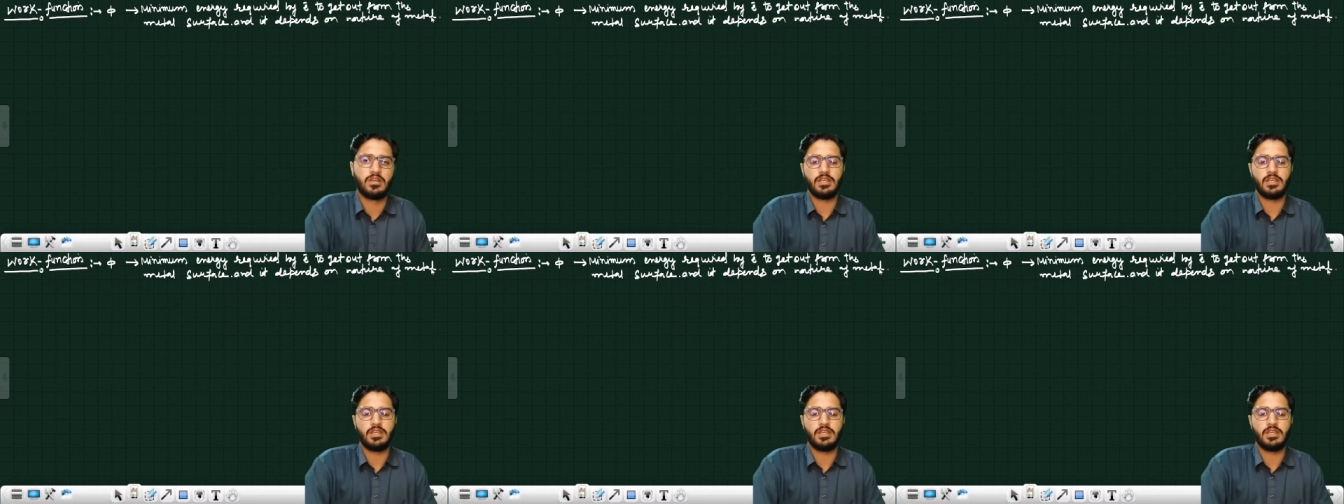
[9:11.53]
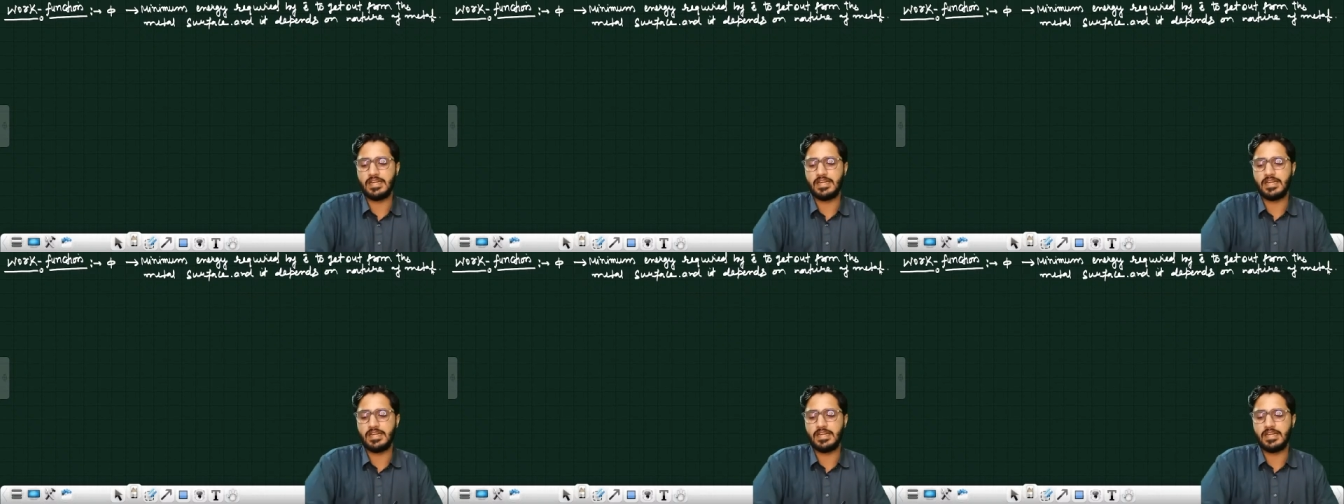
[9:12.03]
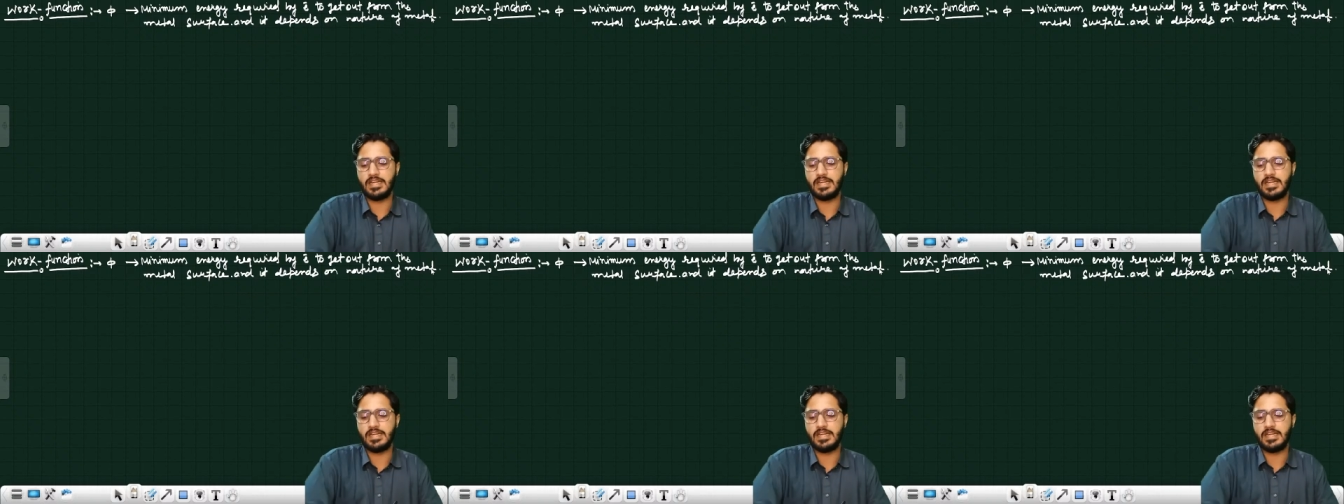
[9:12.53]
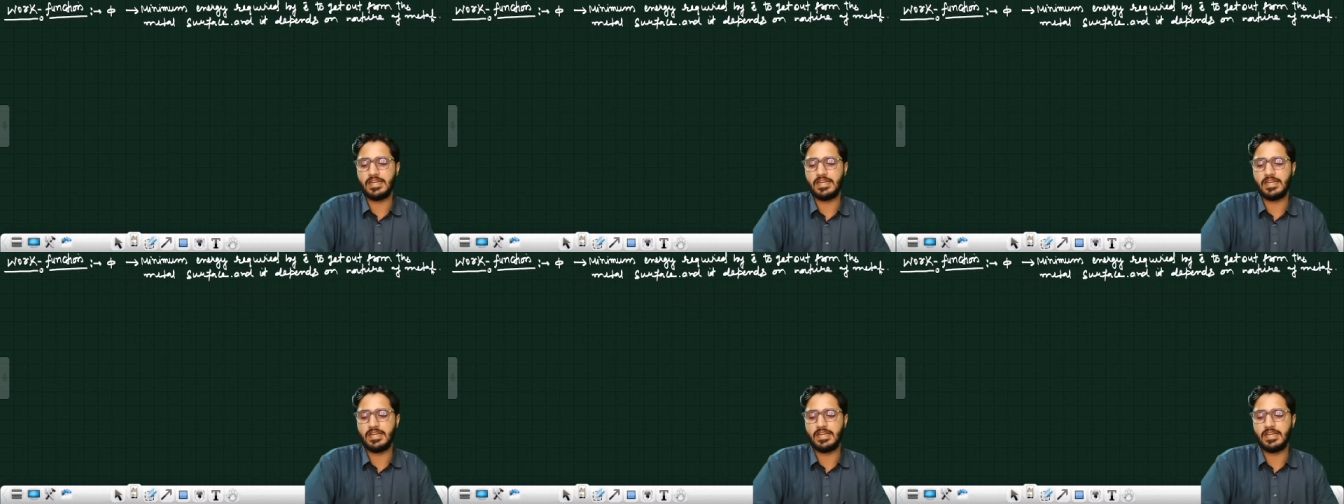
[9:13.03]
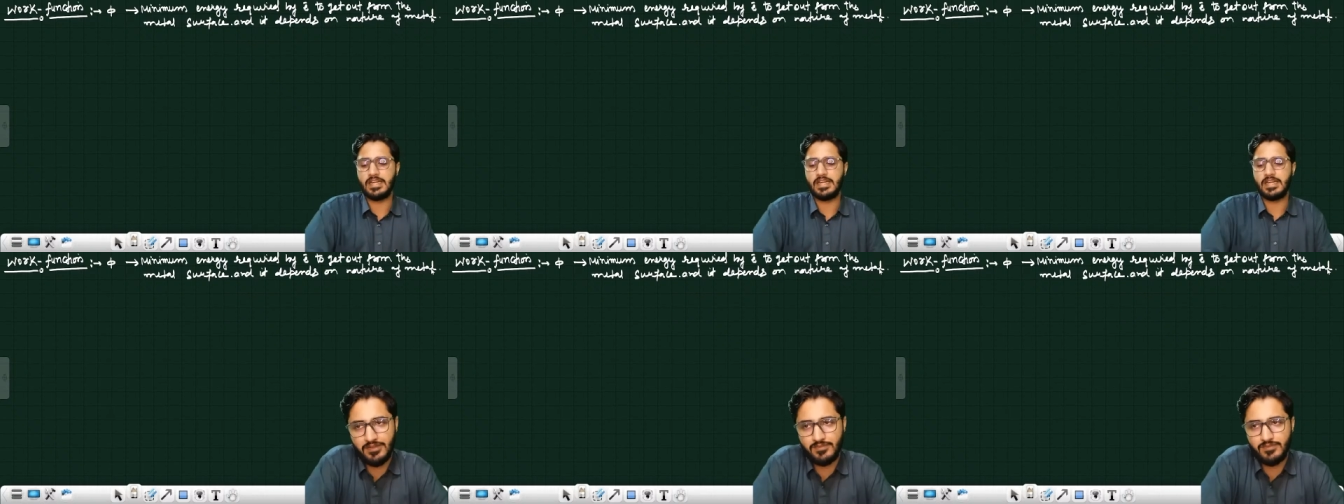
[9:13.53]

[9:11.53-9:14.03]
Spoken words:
It depends on nature of metal.